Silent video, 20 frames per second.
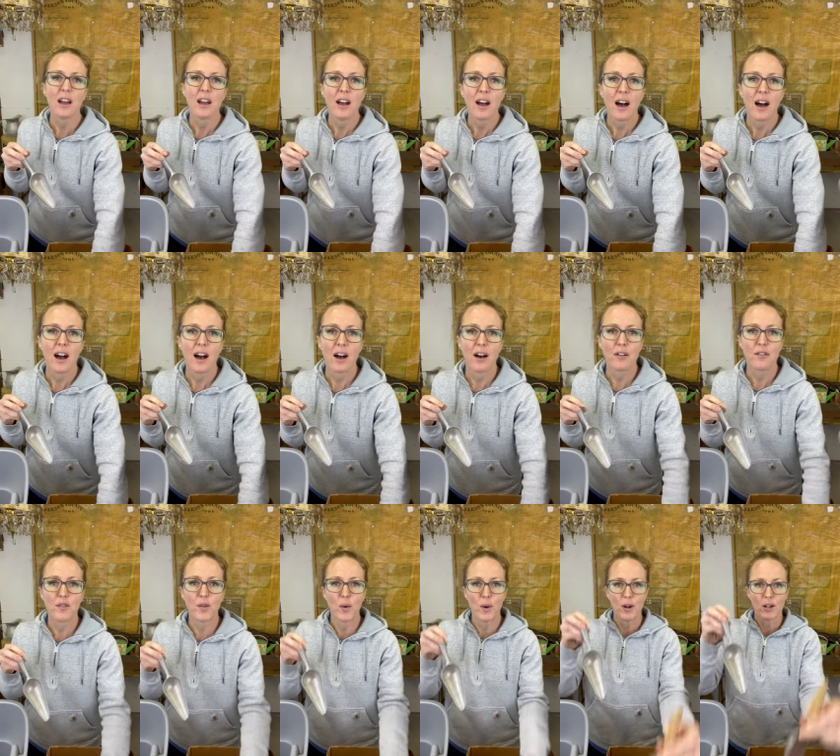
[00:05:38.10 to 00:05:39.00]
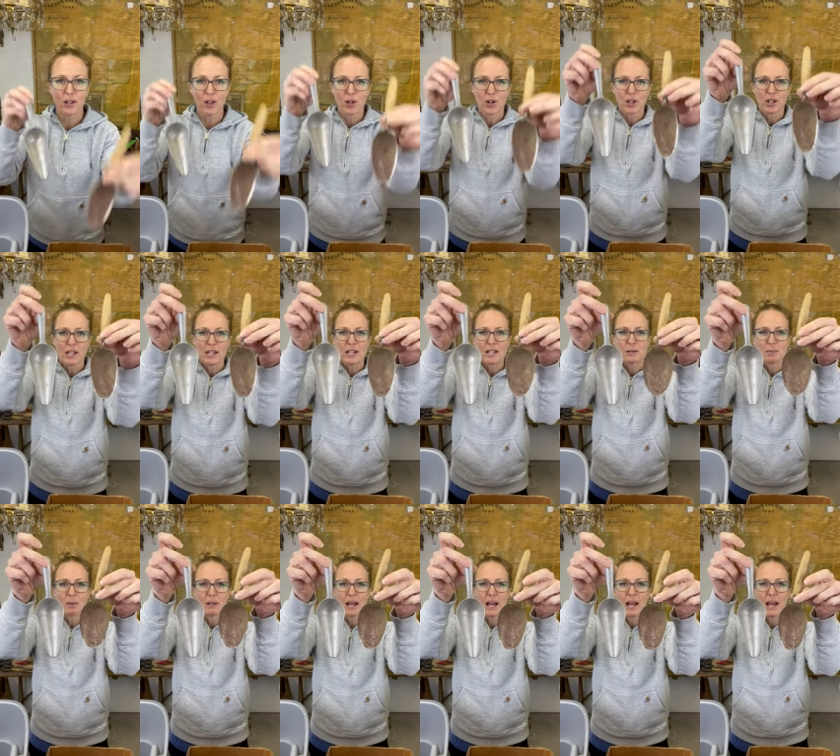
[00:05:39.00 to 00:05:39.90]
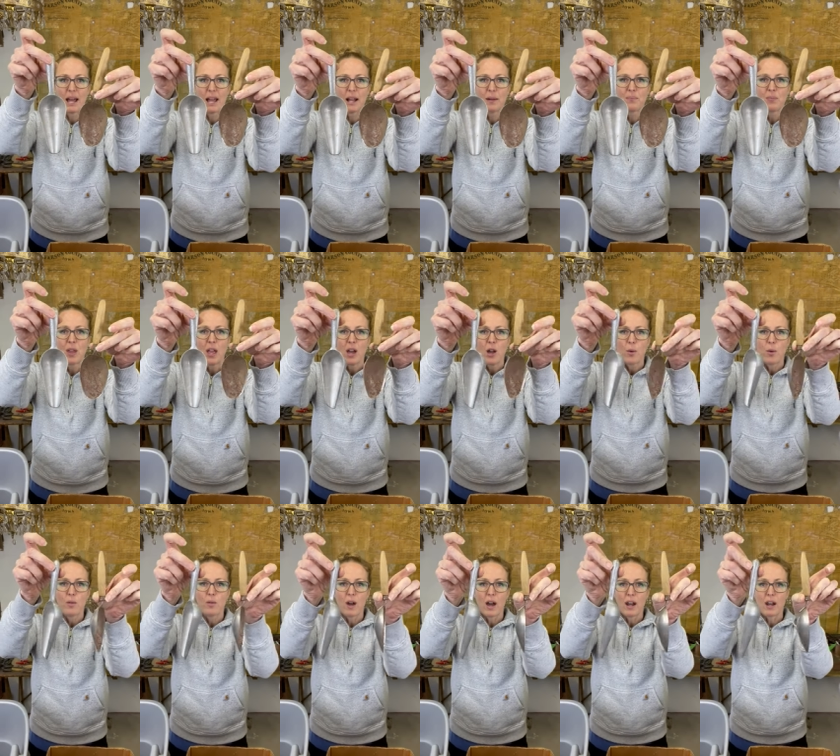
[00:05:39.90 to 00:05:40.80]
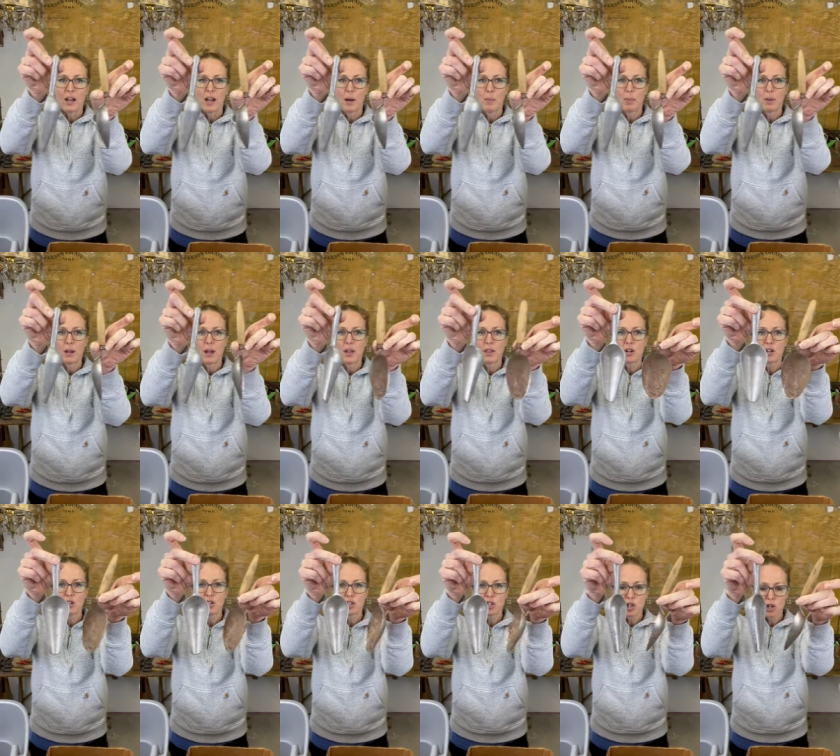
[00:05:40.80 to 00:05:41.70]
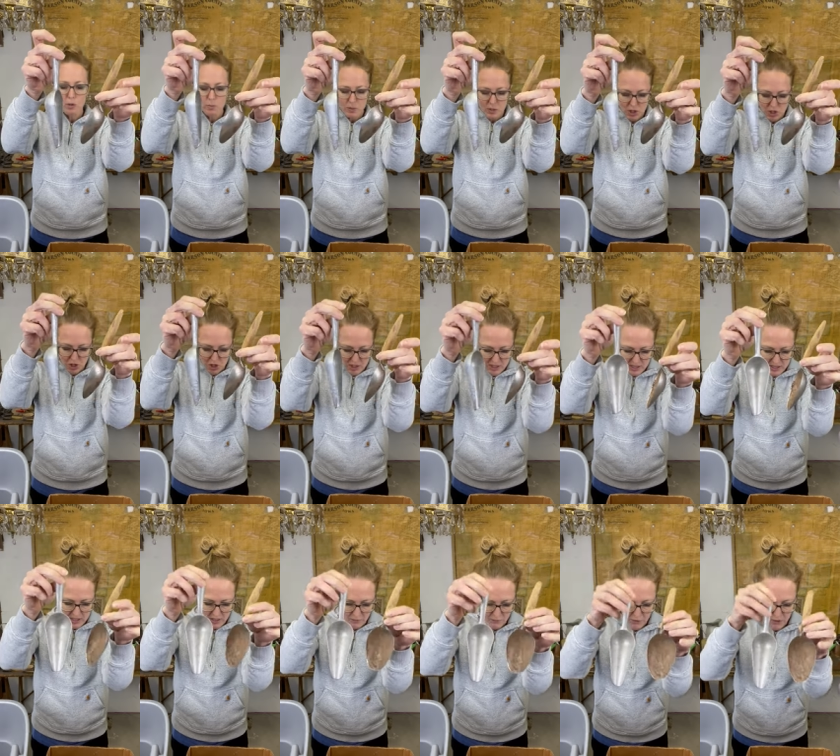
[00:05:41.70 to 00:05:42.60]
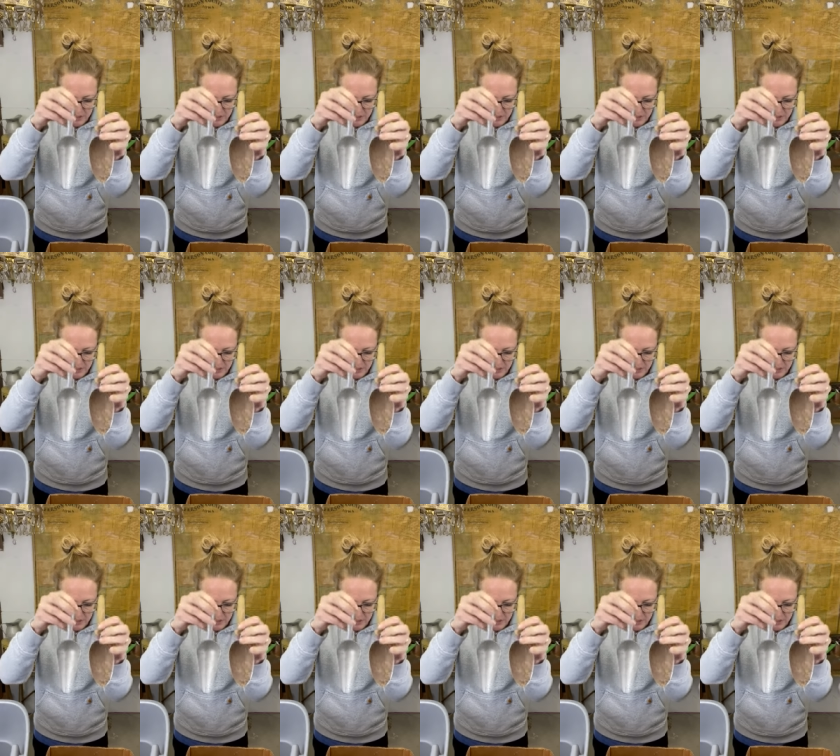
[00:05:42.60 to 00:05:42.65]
uh, for a little display. We've got a couple other scoops, just different